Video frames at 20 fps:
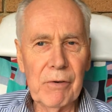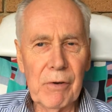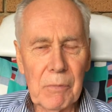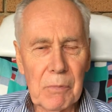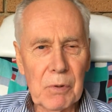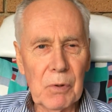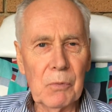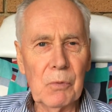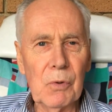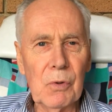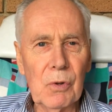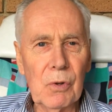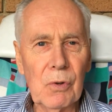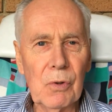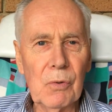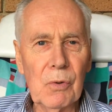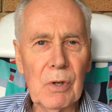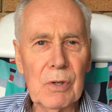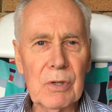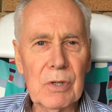developed a
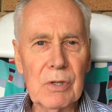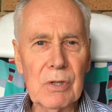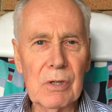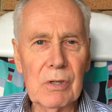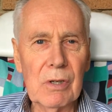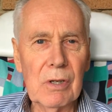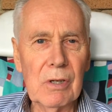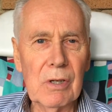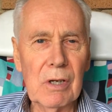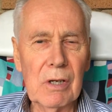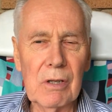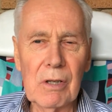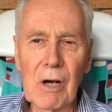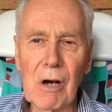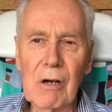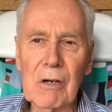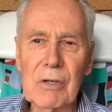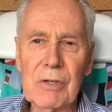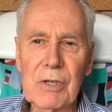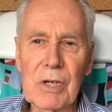rule which has
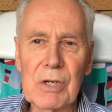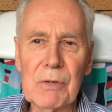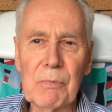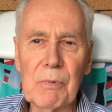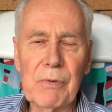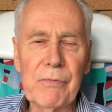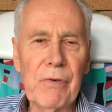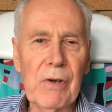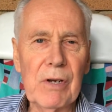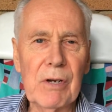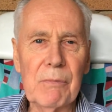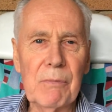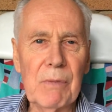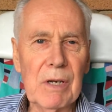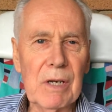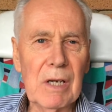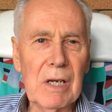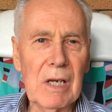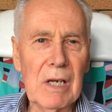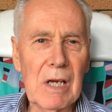long since prevented
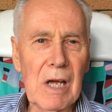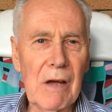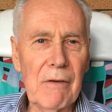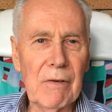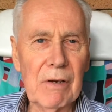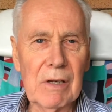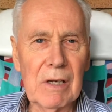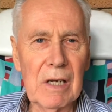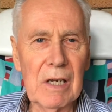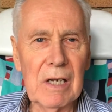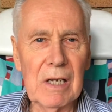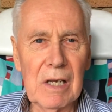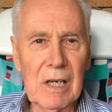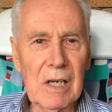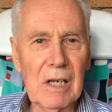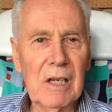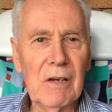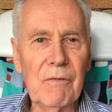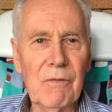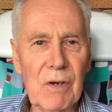me having any
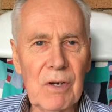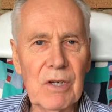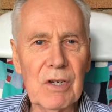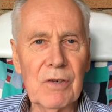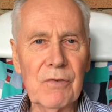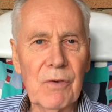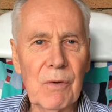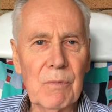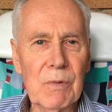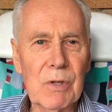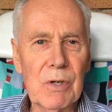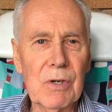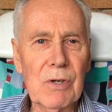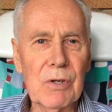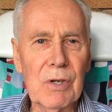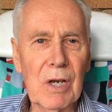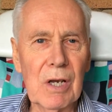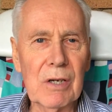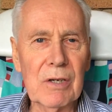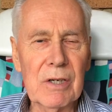inconvenience from
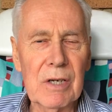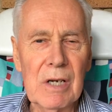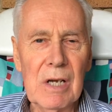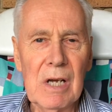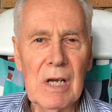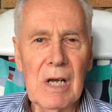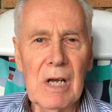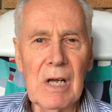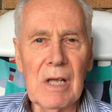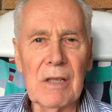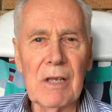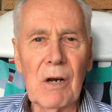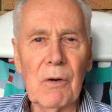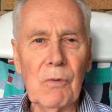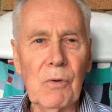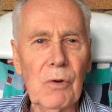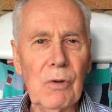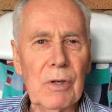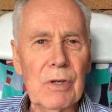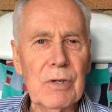such things. That
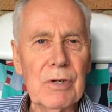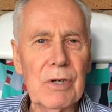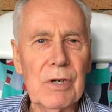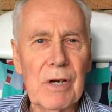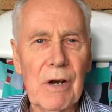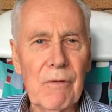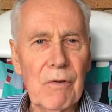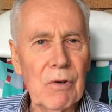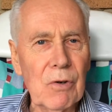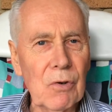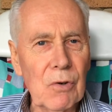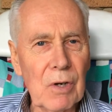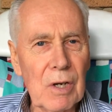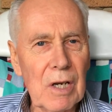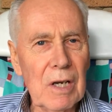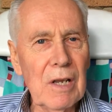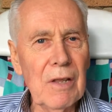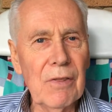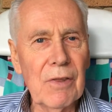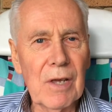rule is to never do
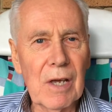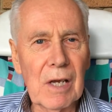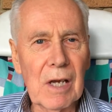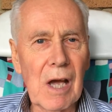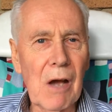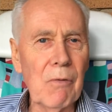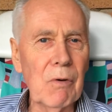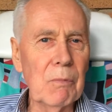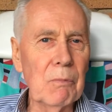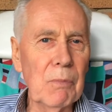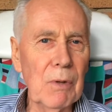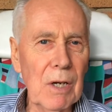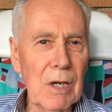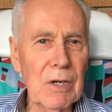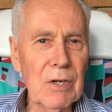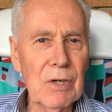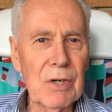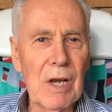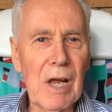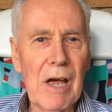anything I would
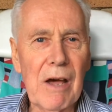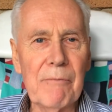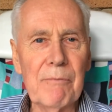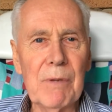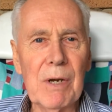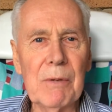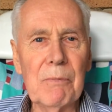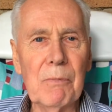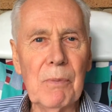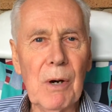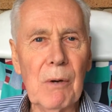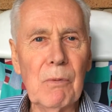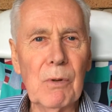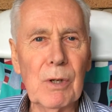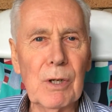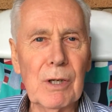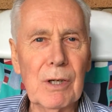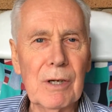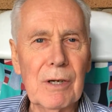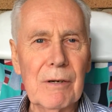blush to have made
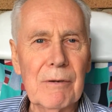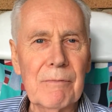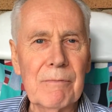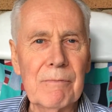public.